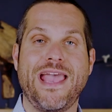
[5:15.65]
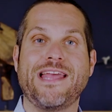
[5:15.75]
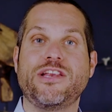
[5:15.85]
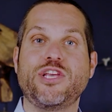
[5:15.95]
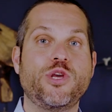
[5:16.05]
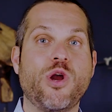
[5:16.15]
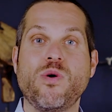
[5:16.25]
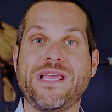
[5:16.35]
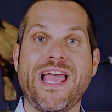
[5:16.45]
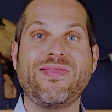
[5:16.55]
And you
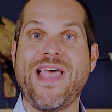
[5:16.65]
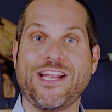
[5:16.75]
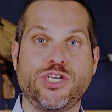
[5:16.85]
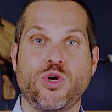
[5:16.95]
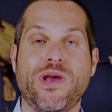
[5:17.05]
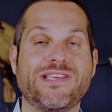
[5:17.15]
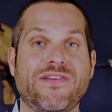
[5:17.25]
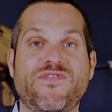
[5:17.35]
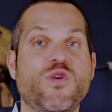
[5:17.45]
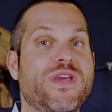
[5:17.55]
don't get that choice
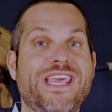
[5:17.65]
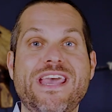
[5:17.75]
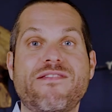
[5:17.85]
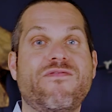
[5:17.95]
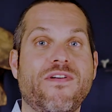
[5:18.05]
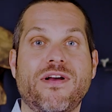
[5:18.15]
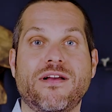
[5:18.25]
if you give